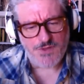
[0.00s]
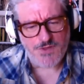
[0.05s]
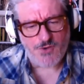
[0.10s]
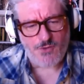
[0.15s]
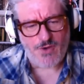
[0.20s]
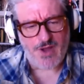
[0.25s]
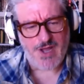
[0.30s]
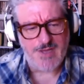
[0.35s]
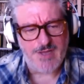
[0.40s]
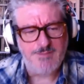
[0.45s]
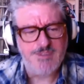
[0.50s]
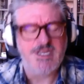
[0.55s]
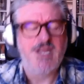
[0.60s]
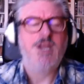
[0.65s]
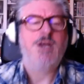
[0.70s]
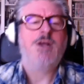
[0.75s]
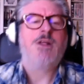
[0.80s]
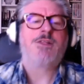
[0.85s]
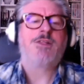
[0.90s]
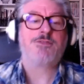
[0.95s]
crimes
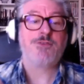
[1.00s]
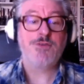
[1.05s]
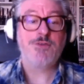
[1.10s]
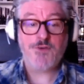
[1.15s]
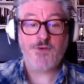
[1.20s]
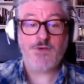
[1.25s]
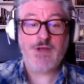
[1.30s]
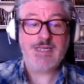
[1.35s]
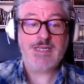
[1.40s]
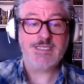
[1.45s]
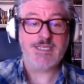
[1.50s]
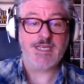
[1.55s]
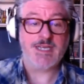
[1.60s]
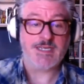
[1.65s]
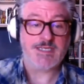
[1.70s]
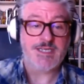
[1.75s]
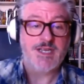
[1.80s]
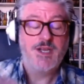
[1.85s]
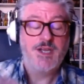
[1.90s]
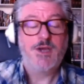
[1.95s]
through
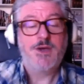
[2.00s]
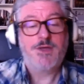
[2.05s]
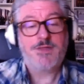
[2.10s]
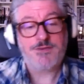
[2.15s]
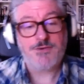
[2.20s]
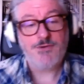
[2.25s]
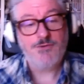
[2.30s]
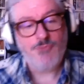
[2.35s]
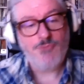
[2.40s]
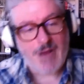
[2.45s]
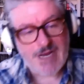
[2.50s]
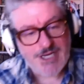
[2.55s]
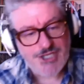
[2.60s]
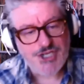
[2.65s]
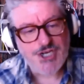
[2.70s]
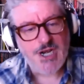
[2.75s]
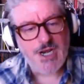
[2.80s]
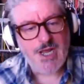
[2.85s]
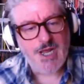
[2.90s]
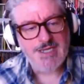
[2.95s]
forensics, through
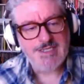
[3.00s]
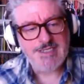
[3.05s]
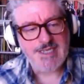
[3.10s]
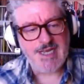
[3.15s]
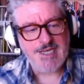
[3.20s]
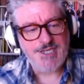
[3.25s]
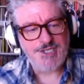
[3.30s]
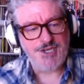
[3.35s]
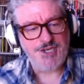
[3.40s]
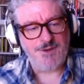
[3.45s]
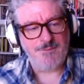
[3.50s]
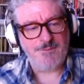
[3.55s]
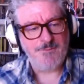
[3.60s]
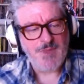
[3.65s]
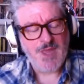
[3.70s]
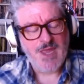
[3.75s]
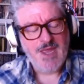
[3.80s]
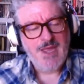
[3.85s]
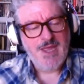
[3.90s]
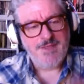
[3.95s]
rationalization.
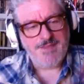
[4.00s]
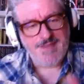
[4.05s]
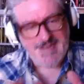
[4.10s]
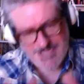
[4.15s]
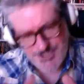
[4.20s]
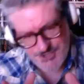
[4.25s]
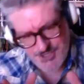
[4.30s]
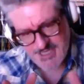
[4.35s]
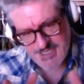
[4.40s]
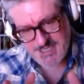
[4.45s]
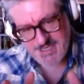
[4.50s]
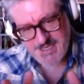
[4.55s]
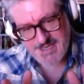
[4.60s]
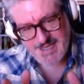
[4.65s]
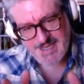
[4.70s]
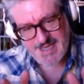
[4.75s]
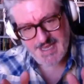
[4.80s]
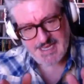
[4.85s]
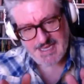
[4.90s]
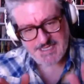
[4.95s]
The interesting
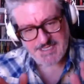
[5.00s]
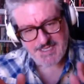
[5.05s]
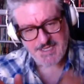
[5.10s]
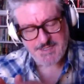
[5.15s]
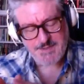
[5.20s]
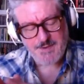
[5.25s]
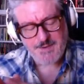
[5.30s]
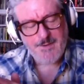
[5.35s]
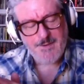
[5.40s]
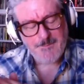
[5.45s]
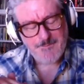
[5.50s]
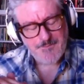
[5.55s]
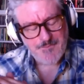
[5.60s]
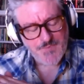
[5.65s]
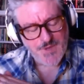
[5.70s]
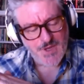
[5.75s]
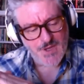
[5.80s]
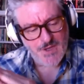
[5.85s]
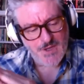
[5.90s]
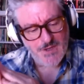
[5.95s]
thing is that
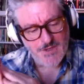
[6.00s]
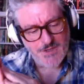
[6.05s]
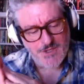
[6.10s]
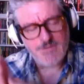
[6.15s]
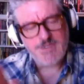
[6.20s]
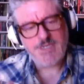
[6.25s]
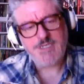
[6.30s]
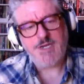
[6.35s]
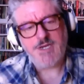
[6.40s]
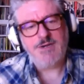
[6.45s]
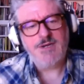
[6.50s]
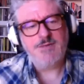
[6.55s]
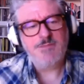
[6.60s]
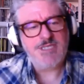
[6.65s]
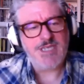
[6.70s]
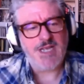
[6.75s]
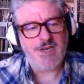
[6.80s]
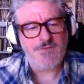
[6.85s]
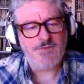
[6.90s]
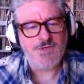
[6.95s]
Conan Doyle
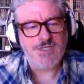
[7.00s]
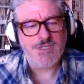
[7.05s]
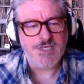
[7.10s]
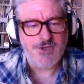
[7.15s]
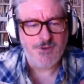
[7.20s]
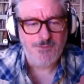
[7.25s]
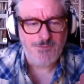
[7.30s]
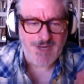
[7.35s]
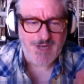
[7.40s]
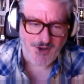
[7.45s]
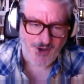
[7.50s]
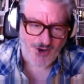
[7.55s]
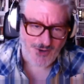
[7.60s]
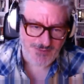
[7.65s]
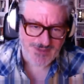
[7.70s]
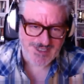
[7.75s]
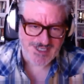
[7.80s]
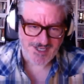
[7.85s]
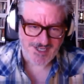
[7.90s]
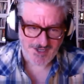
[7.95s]
himself was the complete
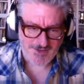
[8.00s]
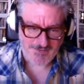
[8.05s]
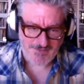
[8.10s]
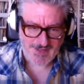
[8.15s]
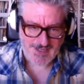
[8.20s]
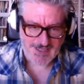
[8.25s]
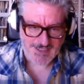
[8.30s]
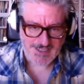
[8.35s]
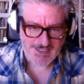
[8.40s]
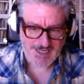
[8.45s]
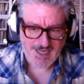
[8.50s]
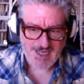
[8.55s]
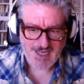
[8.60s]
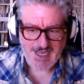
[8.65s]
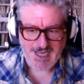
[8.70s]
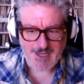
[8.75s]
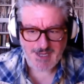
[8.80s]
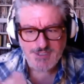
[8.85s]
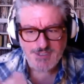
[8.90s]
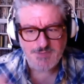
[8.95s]
opposite of this.
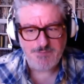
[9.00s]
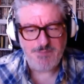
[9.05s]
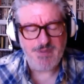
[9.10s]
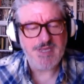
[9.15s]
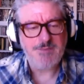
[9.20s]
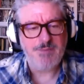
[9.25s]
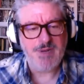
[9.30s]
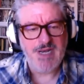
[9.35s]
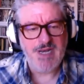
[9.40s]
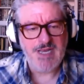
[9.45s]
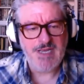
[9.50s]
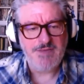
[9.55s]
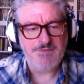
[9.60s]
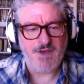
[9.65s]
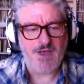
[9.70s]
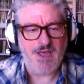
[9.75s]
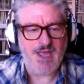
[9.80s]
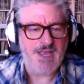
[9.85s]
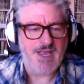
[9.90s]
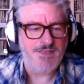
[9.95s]
He was a big
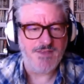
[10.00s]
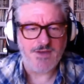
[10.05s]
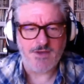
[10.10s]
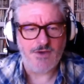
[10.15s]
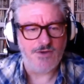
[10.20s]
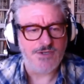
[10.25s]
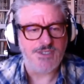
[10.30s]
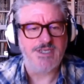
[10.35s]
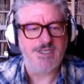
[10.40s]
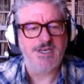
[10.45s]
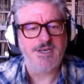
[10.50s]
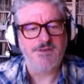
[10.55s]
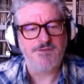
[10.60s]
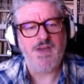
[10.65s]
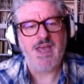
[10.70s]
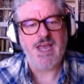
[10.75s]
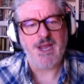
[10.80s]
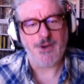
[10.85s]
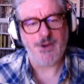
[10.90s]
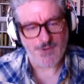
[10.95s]
believer in the Cottingley
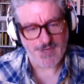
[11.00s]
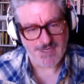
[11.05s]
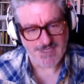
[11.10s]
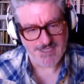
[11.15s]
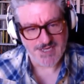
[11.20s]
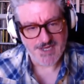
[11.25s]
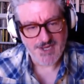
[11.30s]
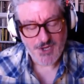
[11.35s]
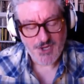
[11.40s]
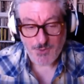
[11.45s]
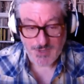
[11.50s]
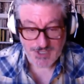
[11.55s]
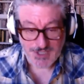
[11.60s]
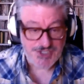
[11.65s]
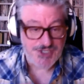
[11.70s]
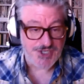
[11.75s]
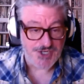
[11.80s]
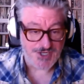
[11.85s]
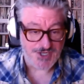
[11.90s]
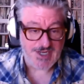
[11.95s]
Fairies,
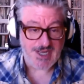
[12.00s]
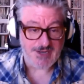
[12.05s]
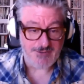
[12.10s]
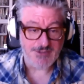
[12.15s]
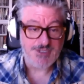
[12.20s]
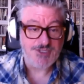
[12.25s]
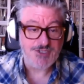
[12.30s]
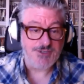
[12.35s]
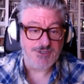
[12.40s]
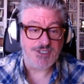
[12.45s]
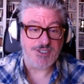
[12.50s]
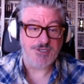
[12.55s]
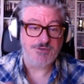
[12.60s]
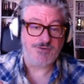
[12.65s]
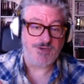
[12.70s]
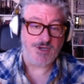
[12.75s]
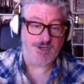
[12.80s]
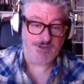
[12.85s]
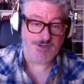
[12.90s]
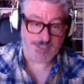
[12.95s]
which was two
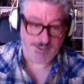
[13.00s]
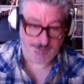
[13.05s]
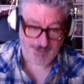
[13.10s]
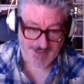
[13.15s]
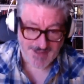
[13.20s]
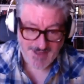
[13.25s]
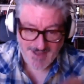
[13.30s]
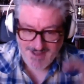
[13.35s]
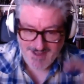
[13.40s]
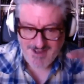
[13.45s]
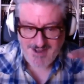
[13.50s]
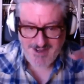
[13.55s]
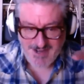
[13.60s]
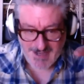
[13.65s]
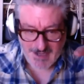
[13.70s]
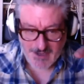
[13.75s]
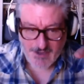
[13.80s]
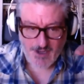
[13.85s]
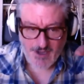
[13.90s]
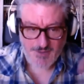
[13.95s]
girls with
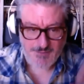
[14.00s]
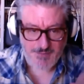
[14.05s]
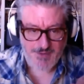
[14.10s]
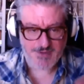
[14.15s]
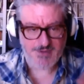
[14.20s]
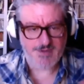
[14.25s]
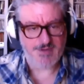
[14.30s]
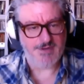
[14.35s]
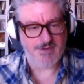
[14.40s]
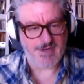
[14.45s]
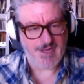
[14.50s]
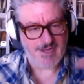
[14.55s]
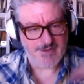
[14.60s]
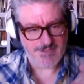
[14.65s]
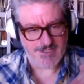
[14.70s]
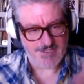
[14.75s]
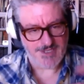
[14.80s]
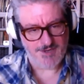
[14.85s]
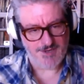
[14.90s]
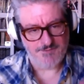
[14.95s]
little cardboard
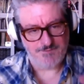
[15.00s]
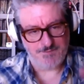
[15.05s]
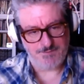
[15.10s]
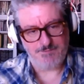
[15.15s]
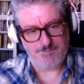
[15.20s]
cutouts of